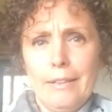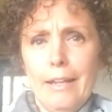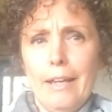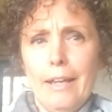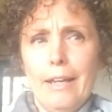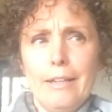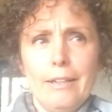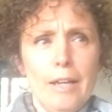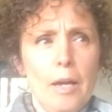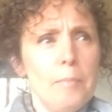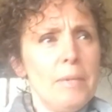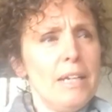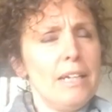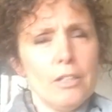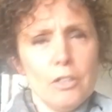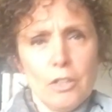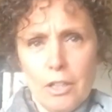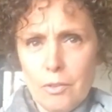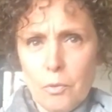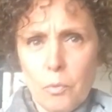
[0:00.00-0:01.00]
And I mean,
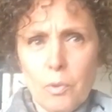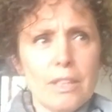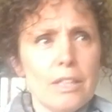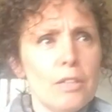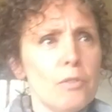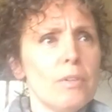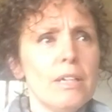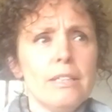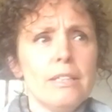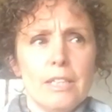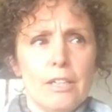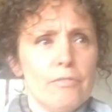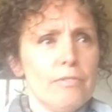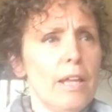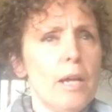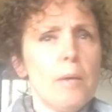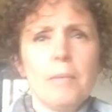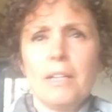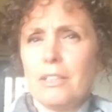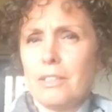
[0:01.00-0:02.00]
within reason. If
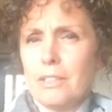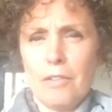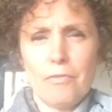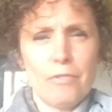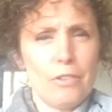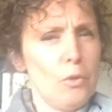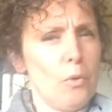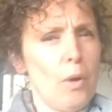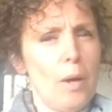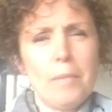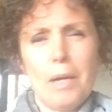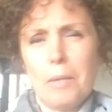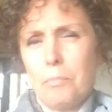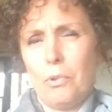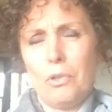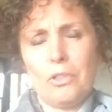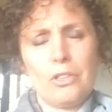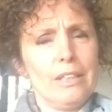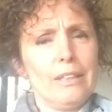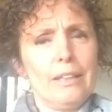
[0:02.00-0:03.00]
laminate's not for you, I'm not
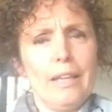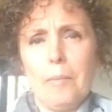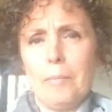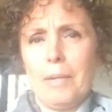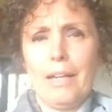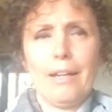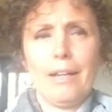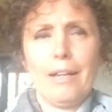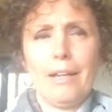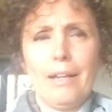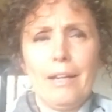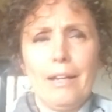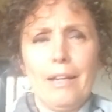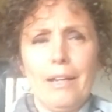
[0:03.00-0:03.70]
pushing laminate.